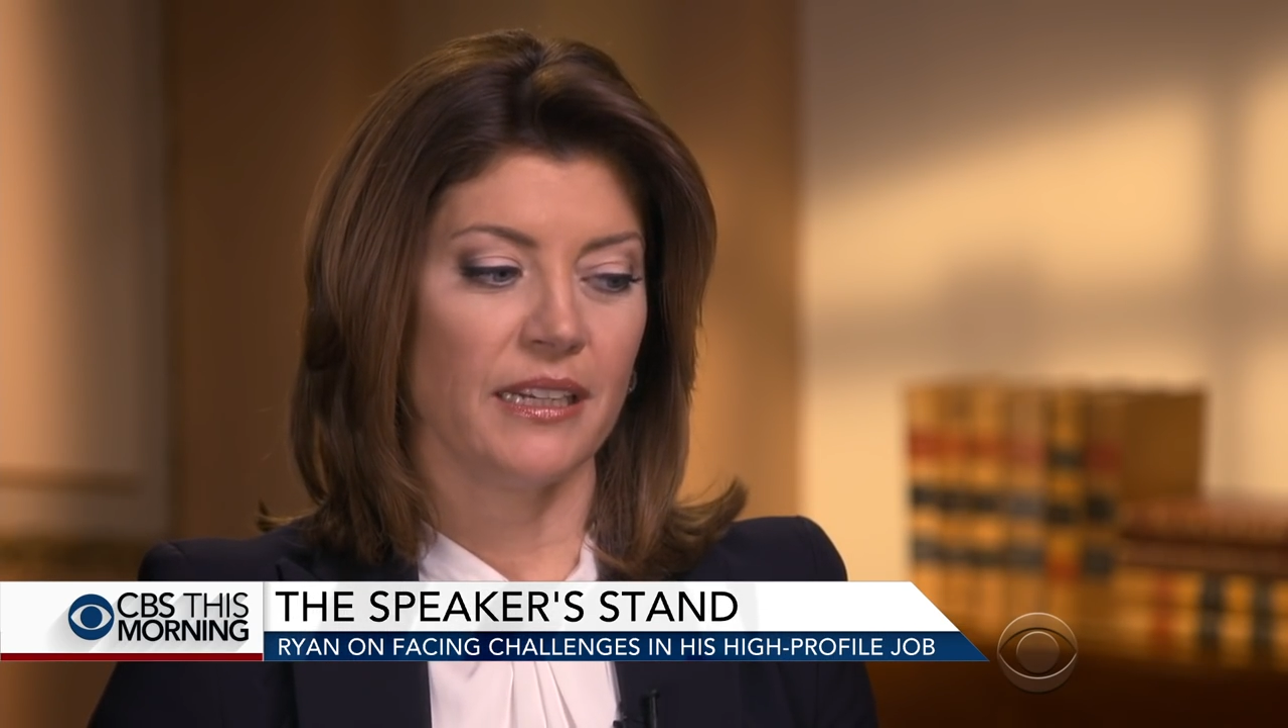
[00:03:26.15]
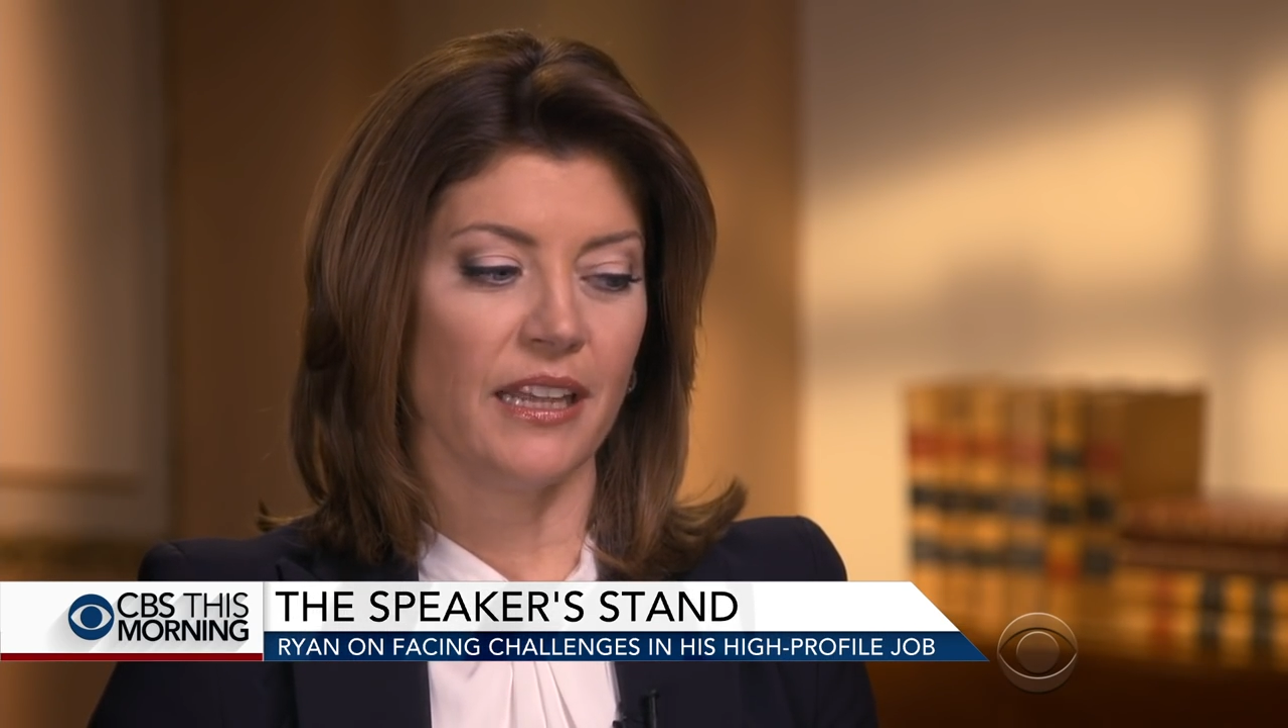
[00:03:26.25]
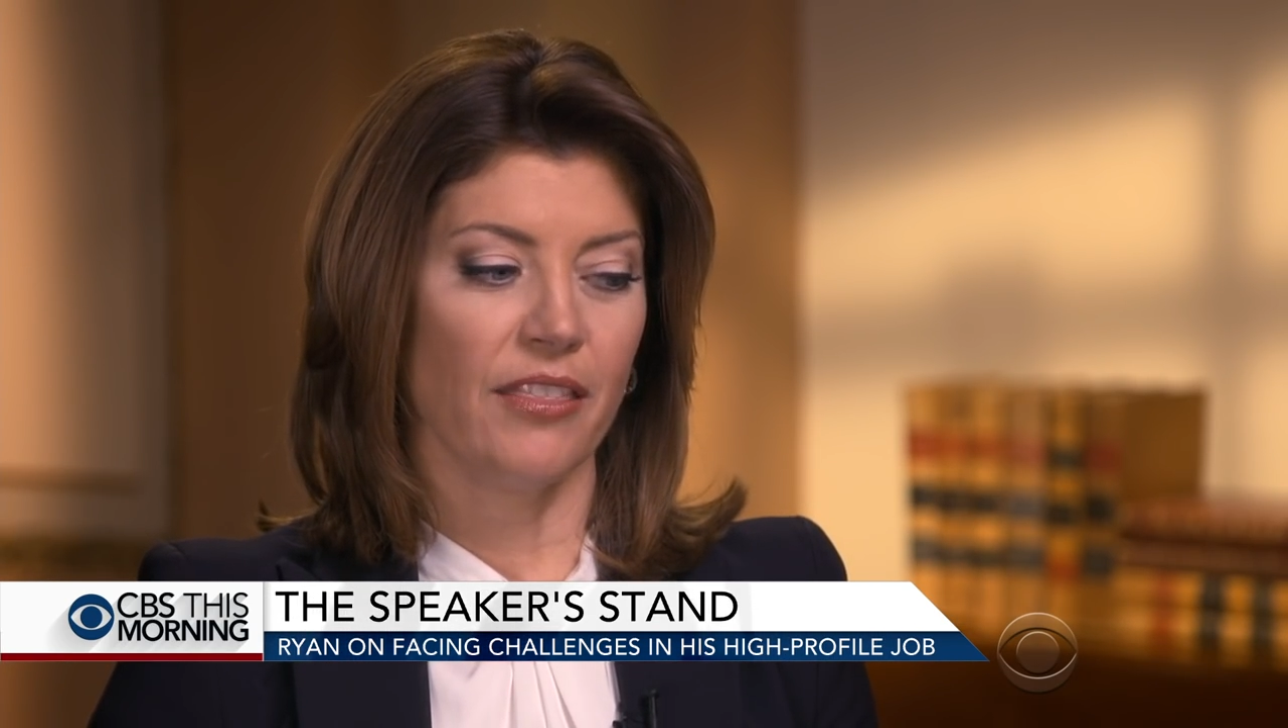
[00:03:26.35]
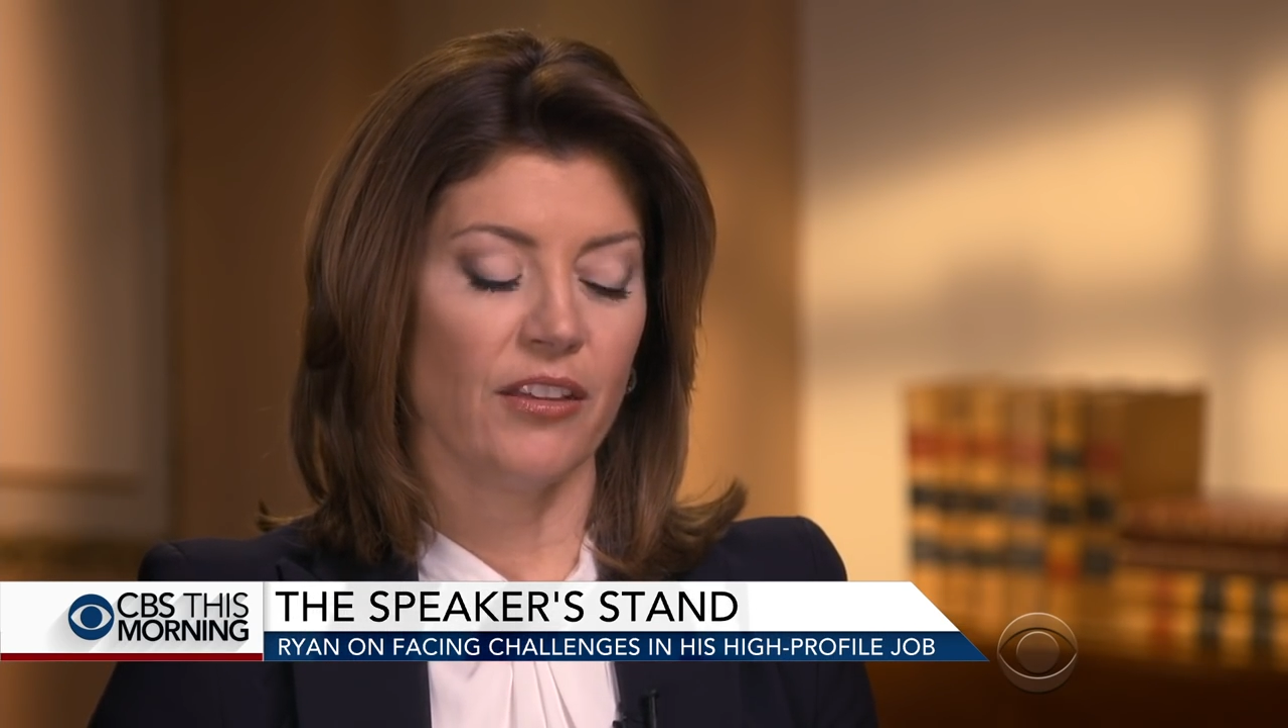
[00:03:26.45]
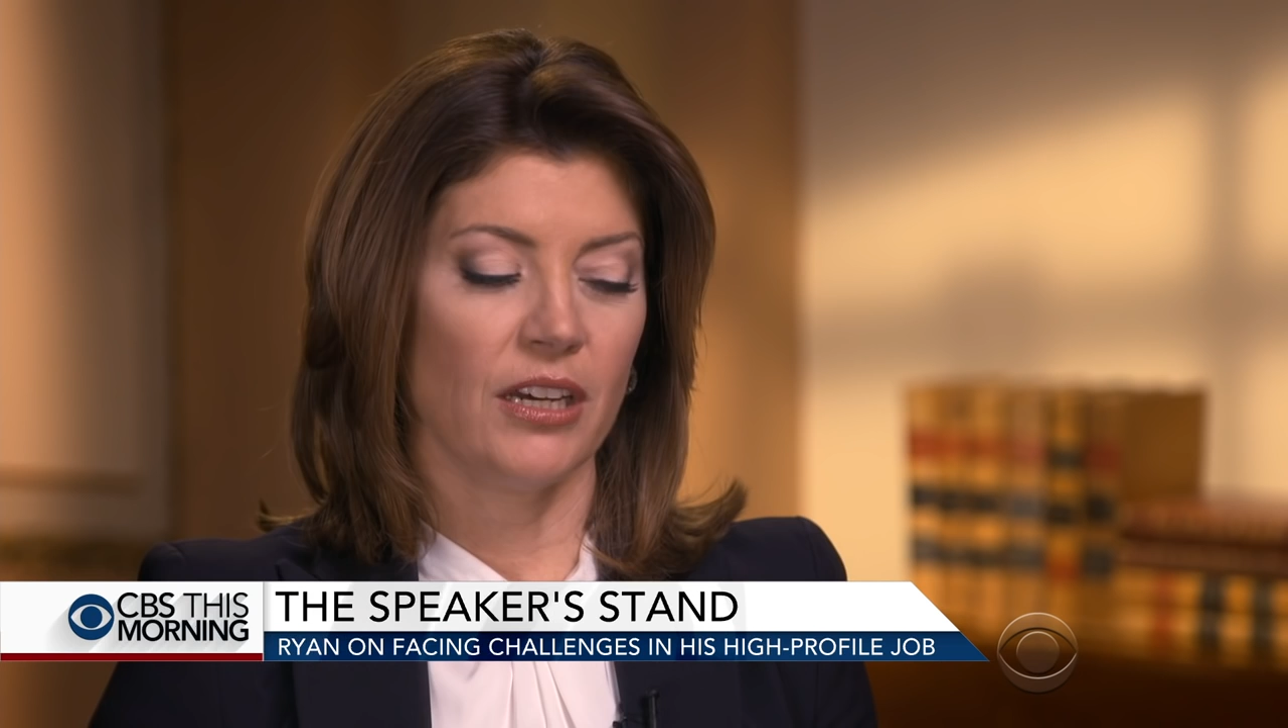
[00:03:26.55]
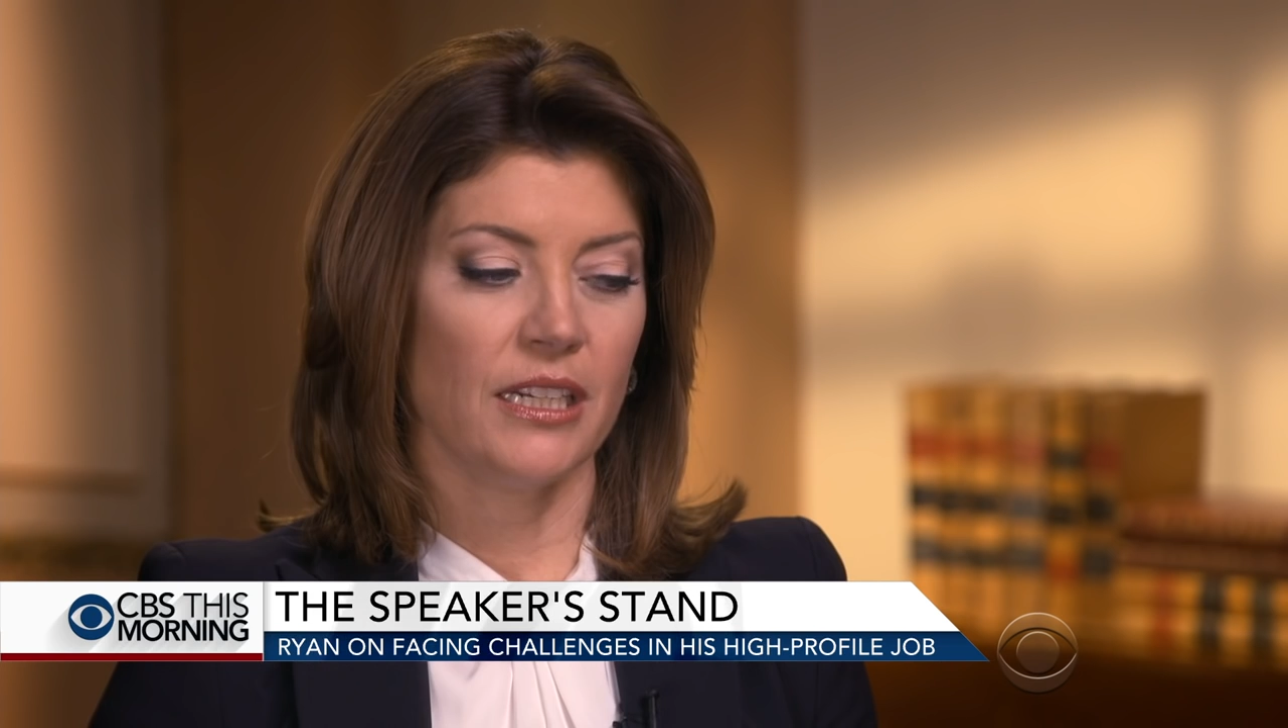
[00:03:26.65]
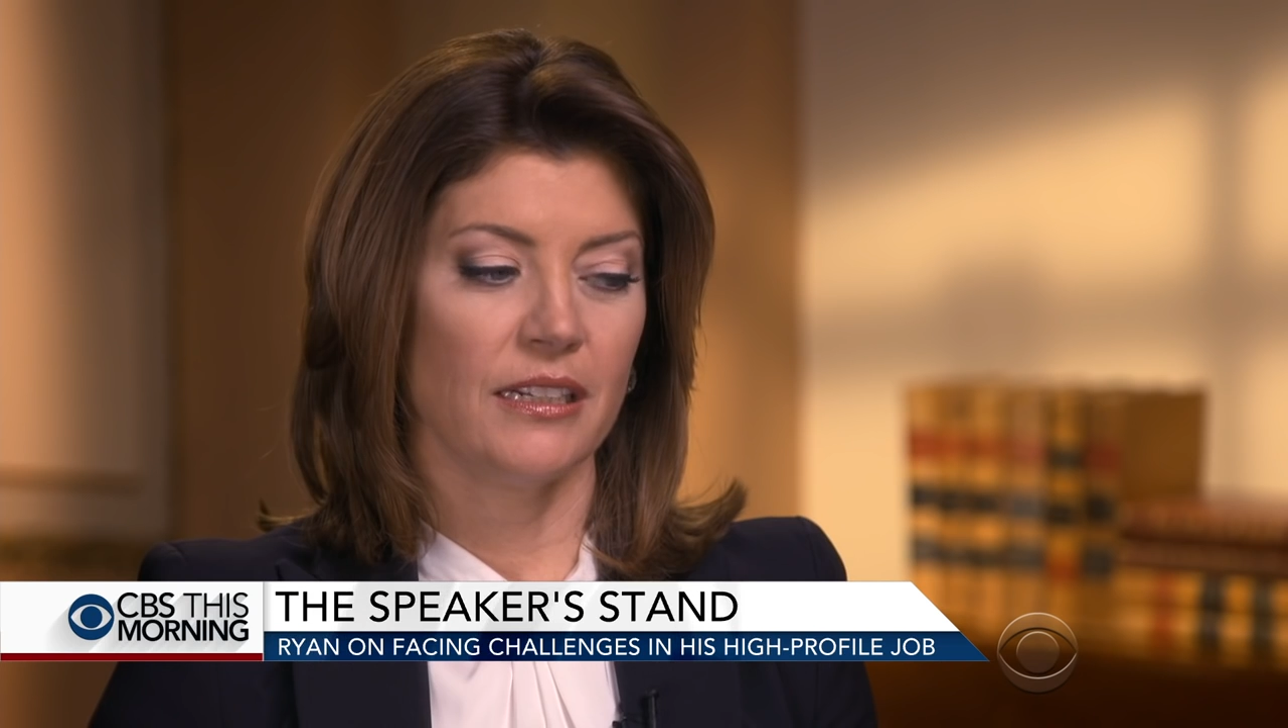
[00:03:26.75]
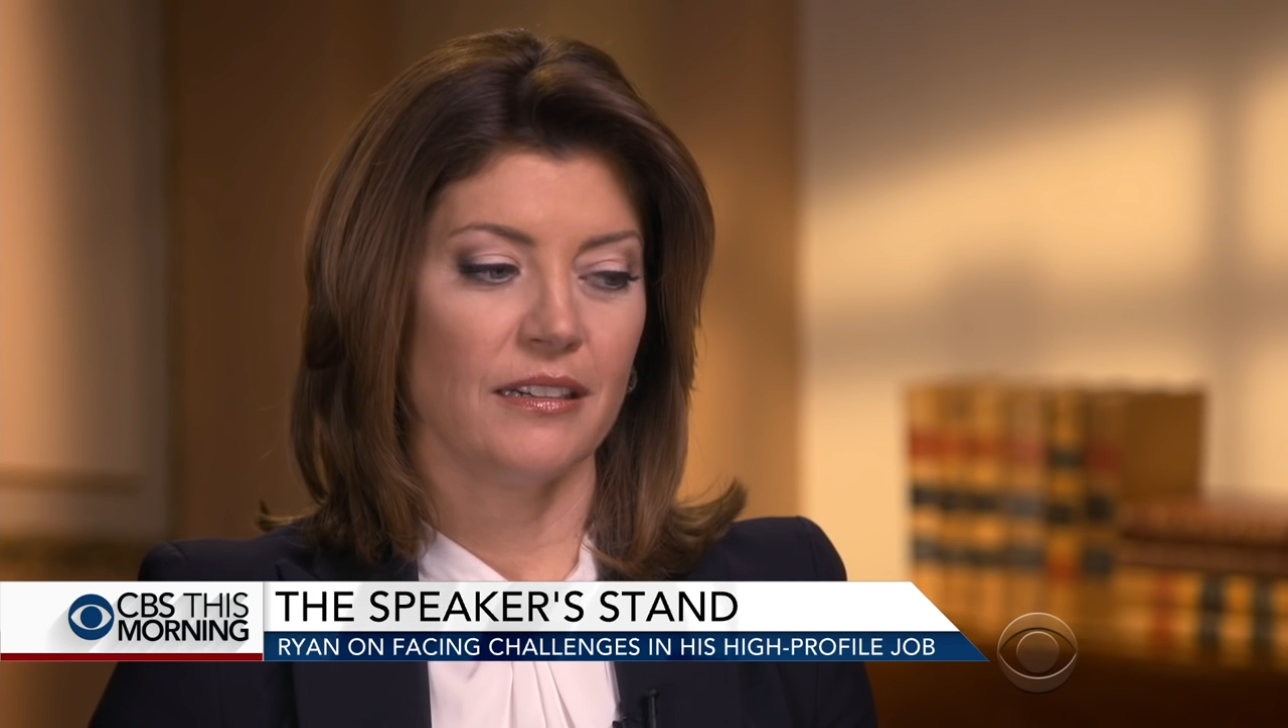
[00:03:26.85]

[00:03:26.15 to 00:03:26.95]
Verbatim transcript: and I thought